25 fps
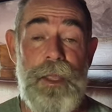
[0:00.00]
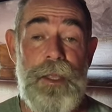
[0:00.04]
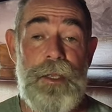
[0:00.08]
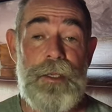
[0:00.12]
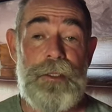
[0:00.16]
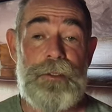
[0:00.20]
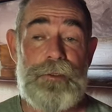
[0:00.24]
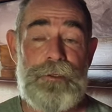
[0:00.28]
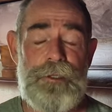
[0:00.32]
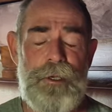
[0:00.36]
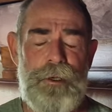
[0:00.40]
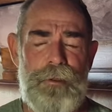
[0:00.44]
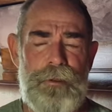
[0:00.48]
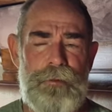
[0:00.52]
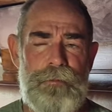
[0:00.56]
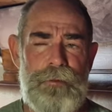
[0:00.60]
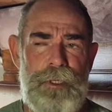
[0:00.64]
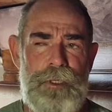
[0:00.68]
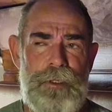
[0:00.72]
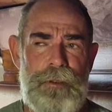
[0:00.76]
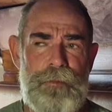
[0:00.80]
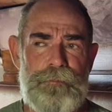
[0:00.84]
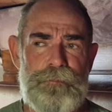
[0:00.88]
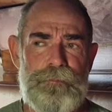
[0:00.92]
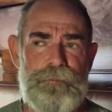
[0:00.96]
So,
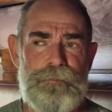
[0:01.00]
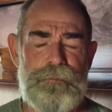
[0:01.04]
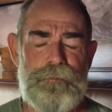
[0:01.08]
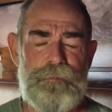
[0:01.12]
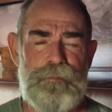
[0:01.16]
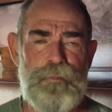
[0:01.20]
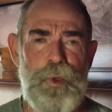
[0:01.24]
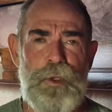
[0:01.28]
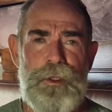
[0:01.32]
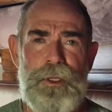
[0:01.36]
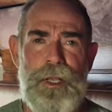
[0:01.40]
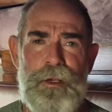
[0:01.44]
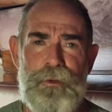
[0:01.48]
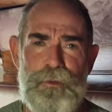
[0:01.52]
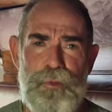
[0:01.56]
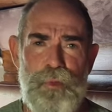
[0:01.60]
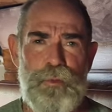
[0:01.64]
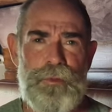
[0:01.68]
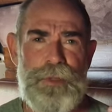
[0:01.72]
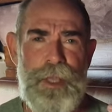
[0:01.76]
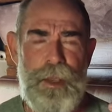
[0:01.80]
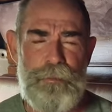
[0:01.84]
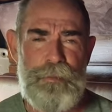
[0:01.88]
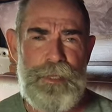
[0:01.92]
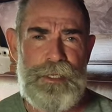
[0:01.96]
I thought
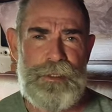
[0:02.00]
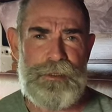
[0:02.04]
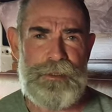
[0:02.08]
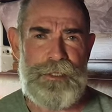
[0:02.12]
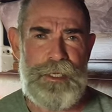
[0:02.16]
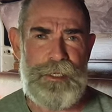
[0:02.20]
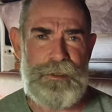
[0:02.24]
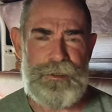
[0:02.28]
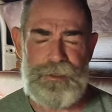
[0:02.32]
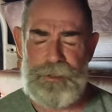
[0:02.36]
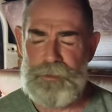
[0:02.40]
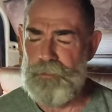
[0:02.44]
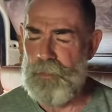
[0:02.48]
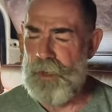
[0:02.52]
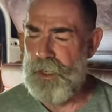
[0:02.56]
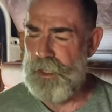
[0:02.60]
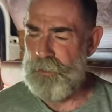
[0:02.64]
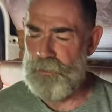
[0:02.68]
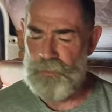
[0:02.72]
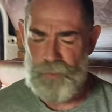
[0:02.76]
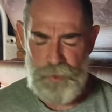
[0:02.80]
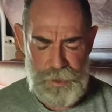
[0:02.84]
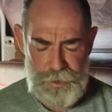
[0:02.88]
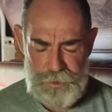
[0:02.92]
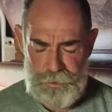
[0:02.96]
that made sense in my
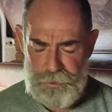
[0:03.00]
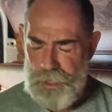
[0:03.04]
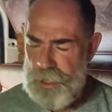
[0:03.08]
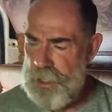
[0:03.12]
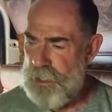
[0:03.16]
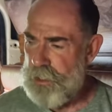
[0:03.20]
brain.